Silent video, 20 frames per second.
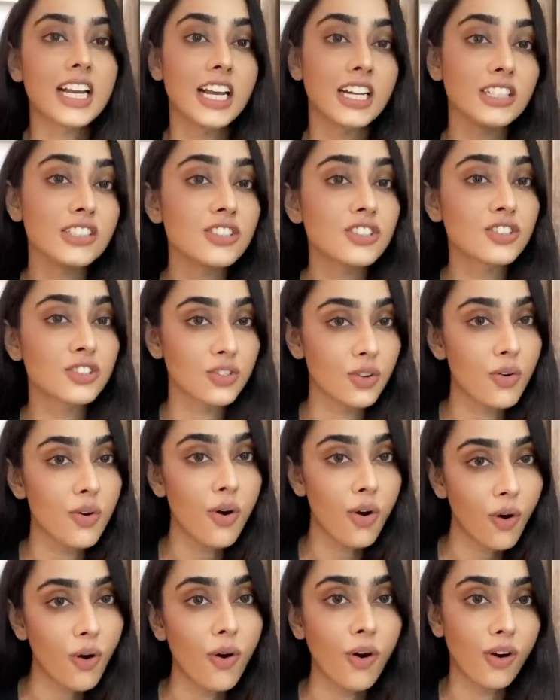It is so
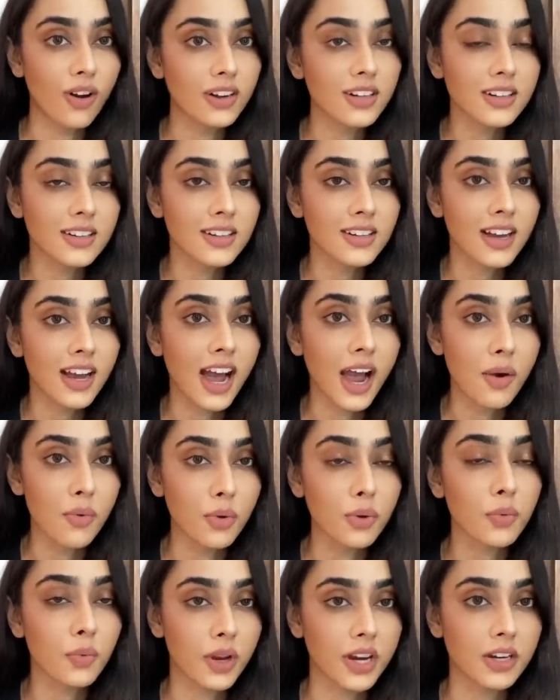hot. I
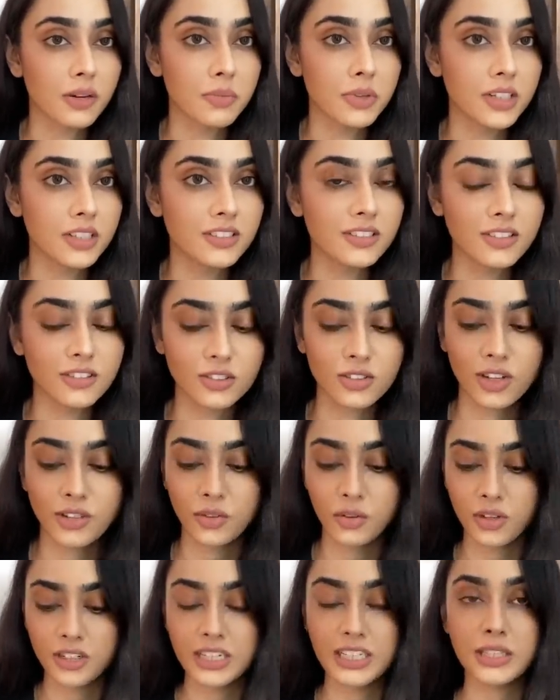want to wait a bit. So I
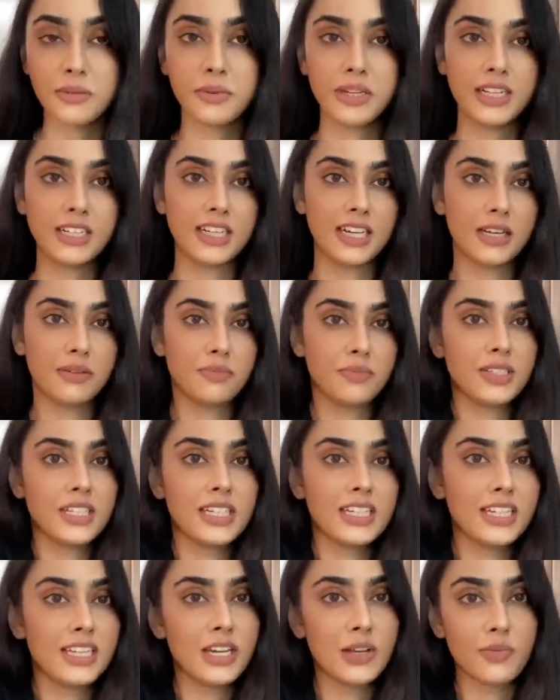thought in the meantime,
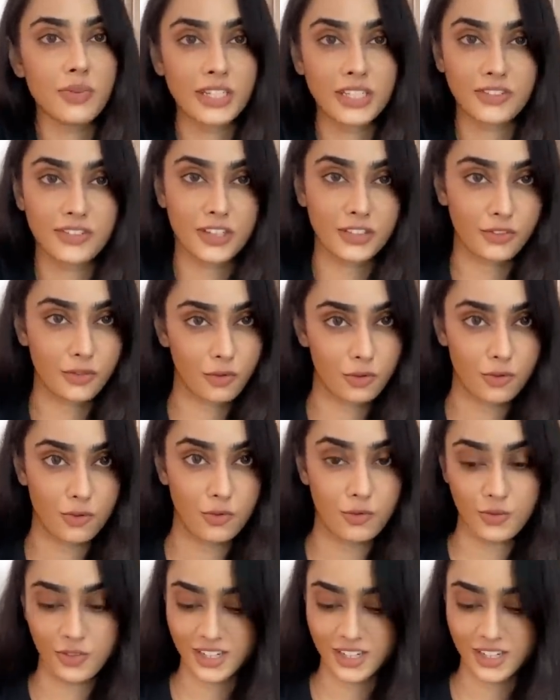we can try soju.